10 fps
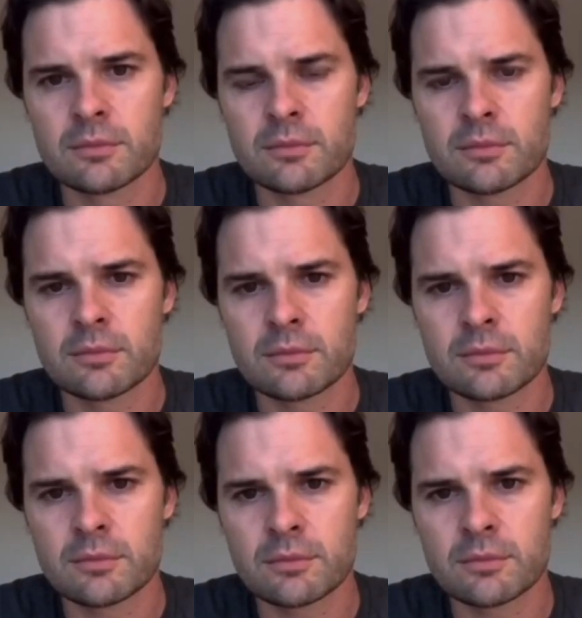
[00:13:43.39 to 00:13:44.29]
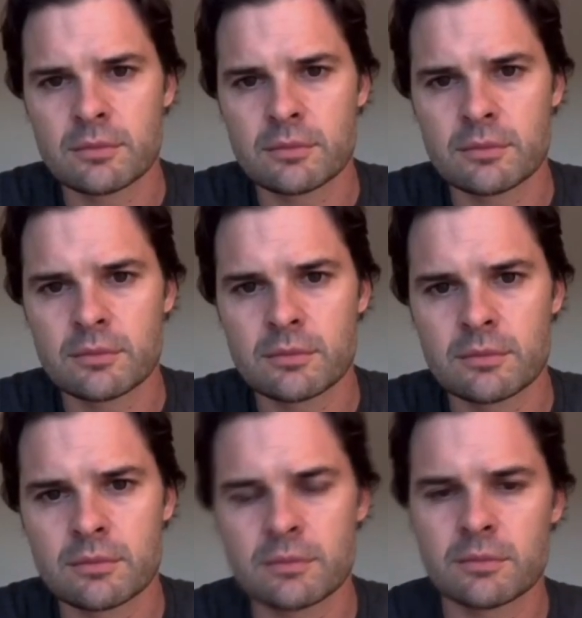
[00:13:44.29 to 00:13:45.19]

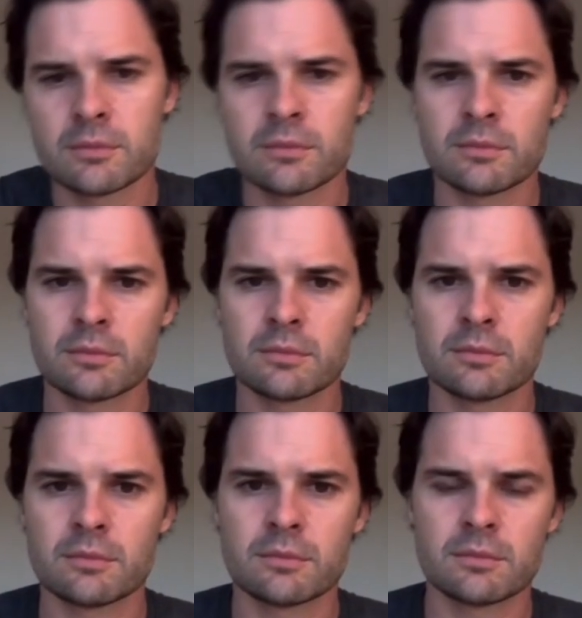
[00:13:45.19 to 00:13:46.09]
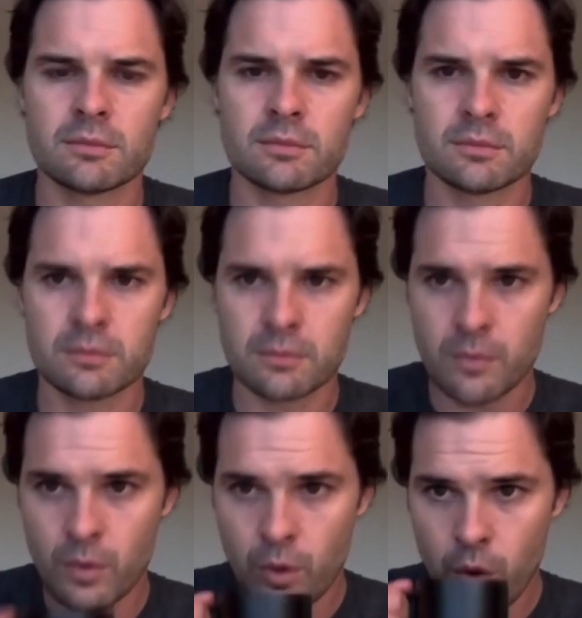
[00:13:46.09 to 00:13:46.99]

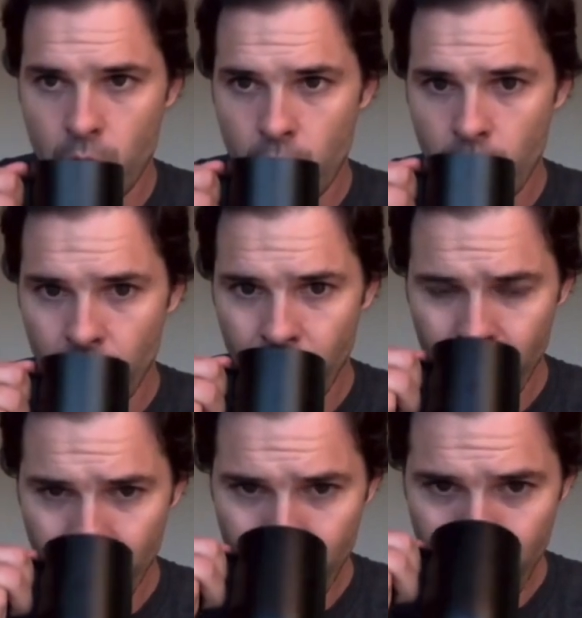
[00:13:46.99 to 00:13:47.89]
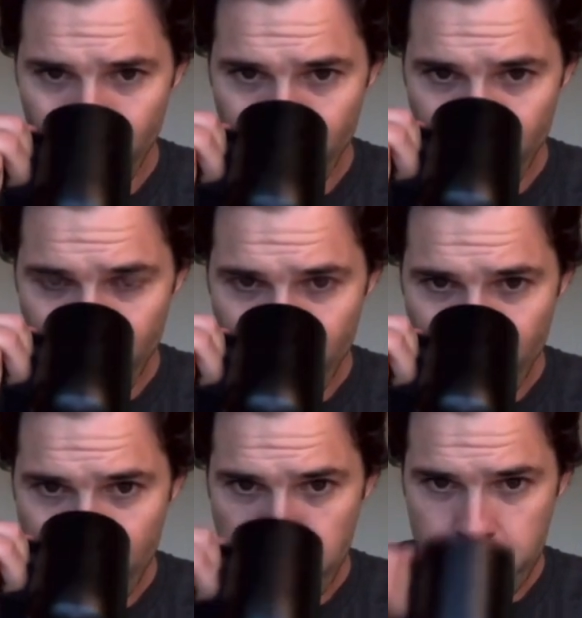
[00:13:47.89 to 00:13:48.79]

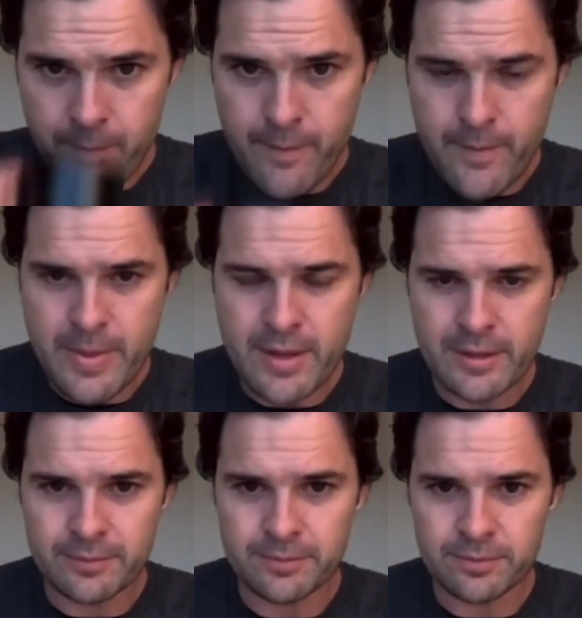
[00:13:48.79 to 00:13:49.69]
No words are spoken by the person on screen.